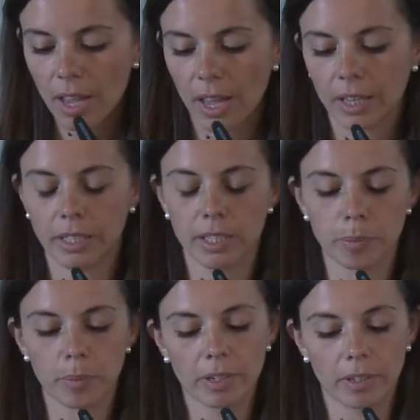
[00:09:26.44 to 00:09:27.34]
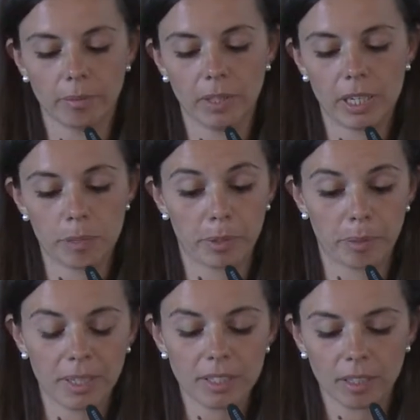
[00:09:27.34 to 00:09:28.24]
And in
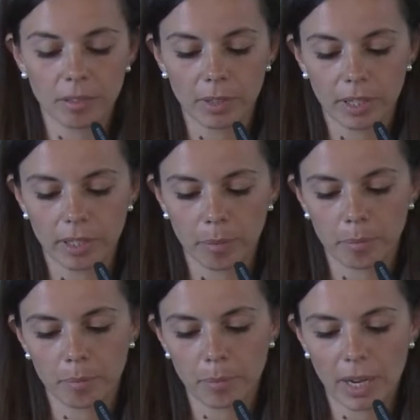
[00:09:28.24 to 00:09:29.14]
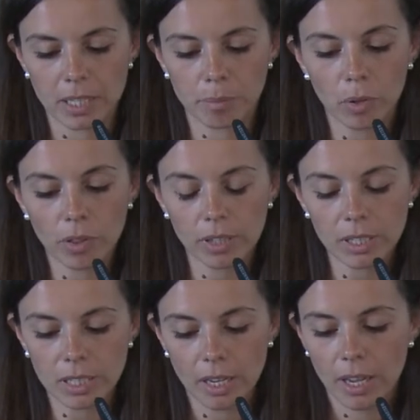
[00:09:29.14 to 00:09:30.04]
experimental mice
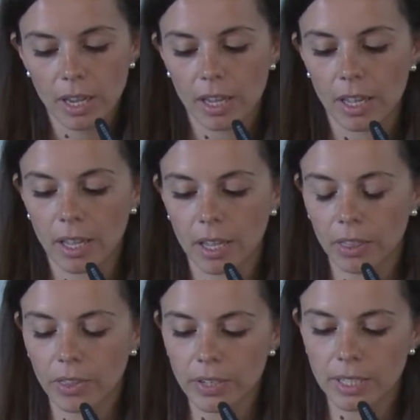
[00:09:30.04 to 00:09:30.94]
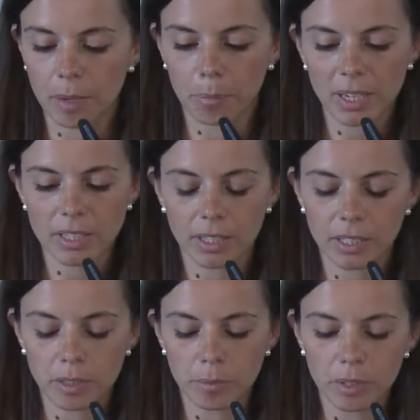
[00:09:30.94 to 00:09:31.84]
models, there is a mice
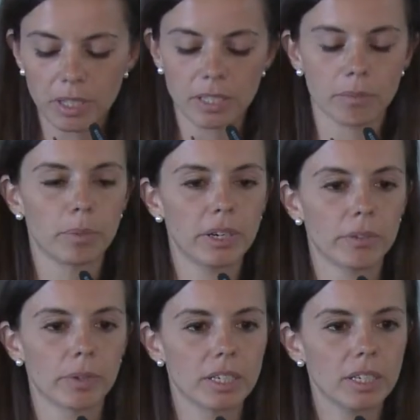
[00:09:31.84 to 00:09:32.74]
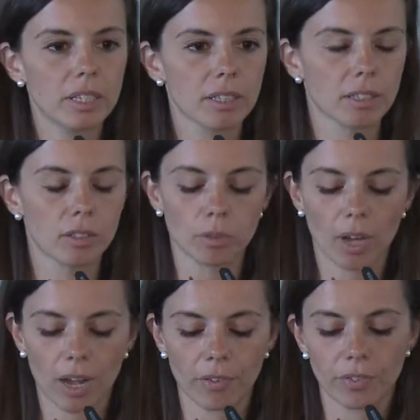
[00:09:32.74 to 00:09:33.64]
that is very resistant to
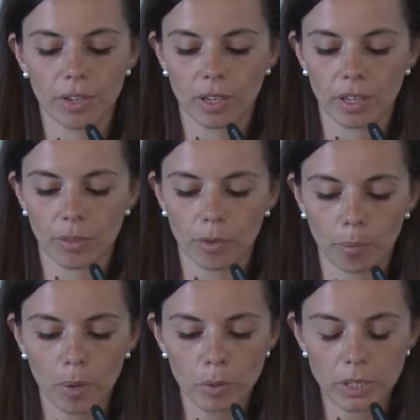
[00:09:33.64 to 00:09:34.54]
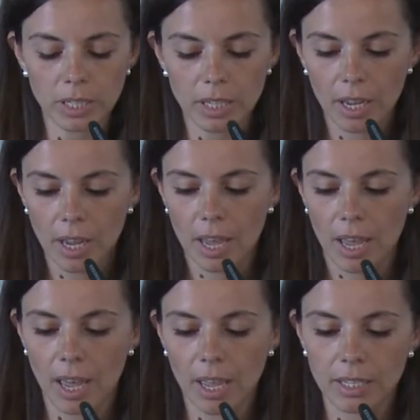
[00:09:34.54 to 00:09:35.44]
have thrombosis,
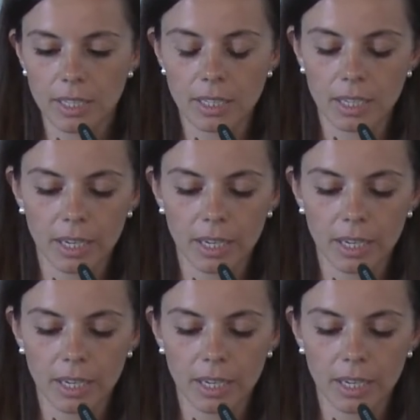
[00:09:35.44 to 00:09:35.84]
and